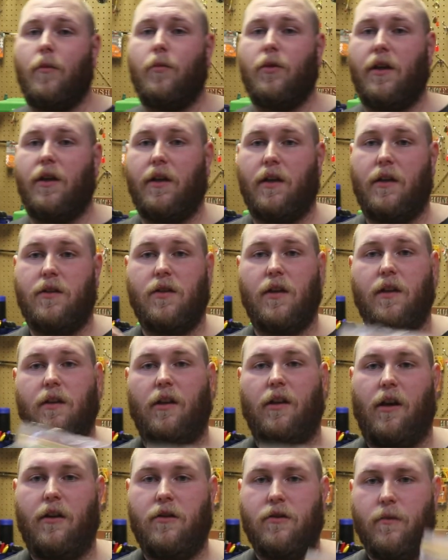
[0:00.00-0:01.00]
But like I said,
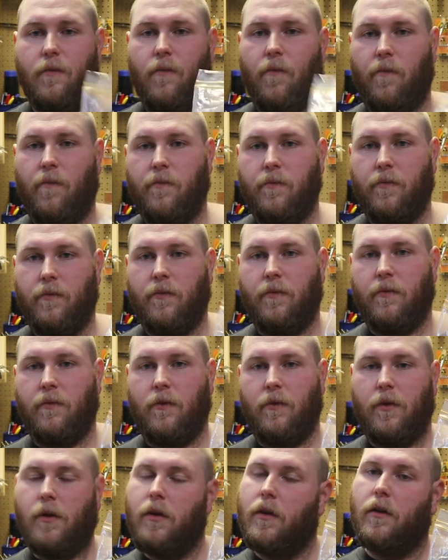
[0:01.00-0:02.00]
guys,
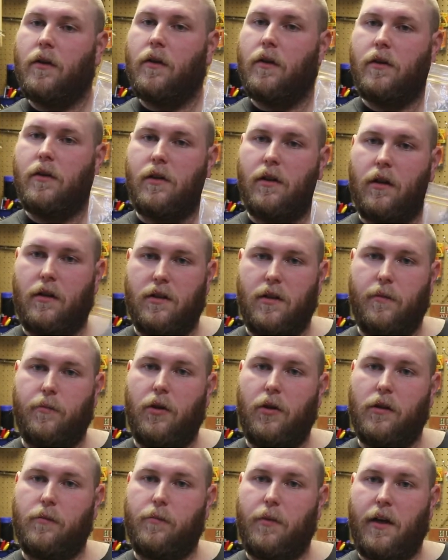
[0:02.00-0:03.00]
you got a
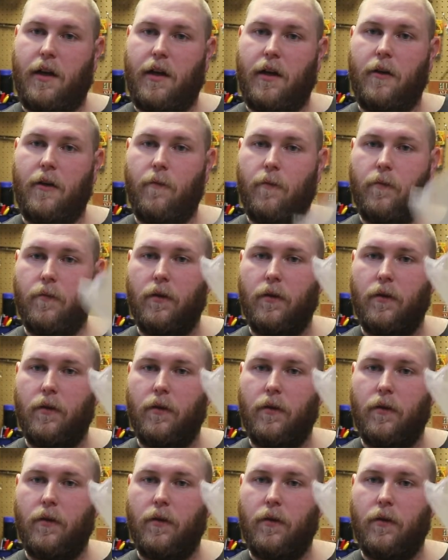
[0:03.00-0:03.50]
Ziploc bag.